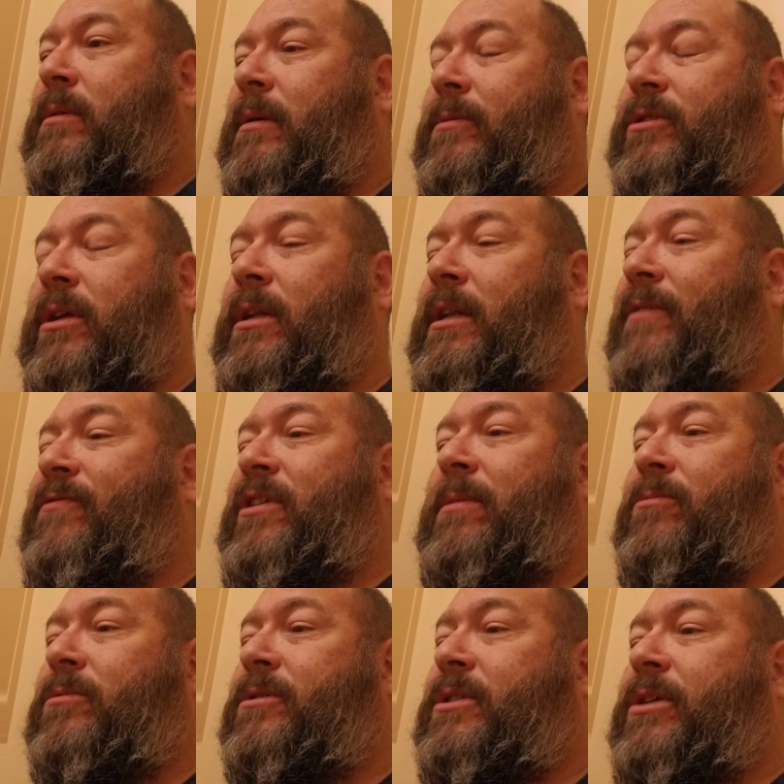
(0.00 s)
I was going to lift
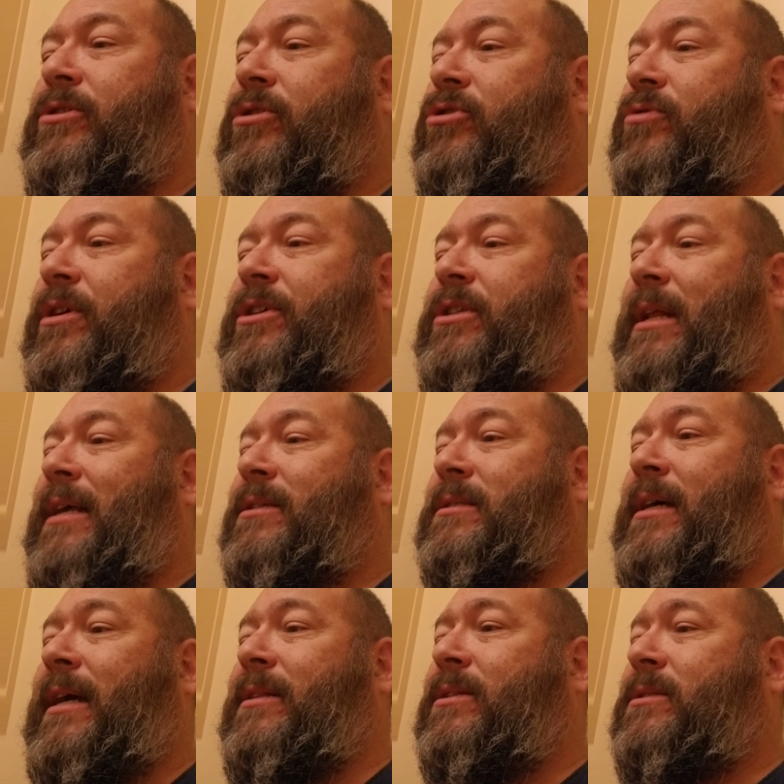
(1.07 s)
up Sister Trish last
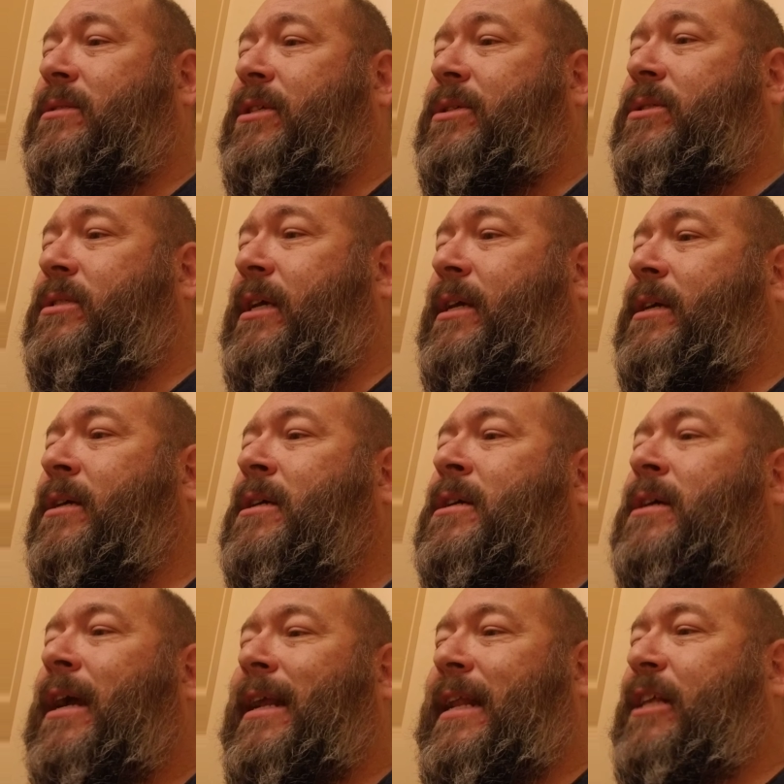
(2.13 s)
night. She's sick
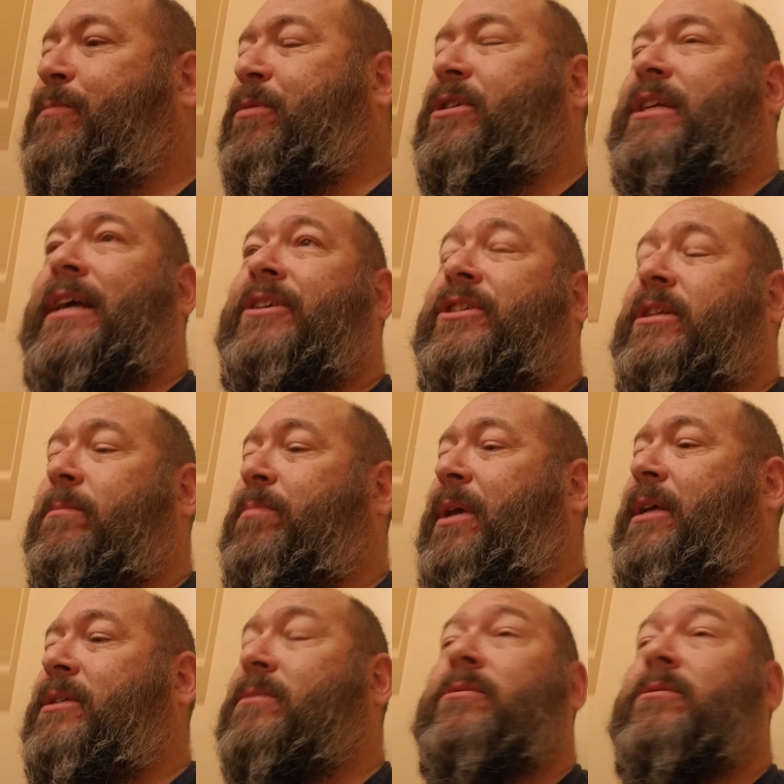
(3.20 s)
and needs protection and peace.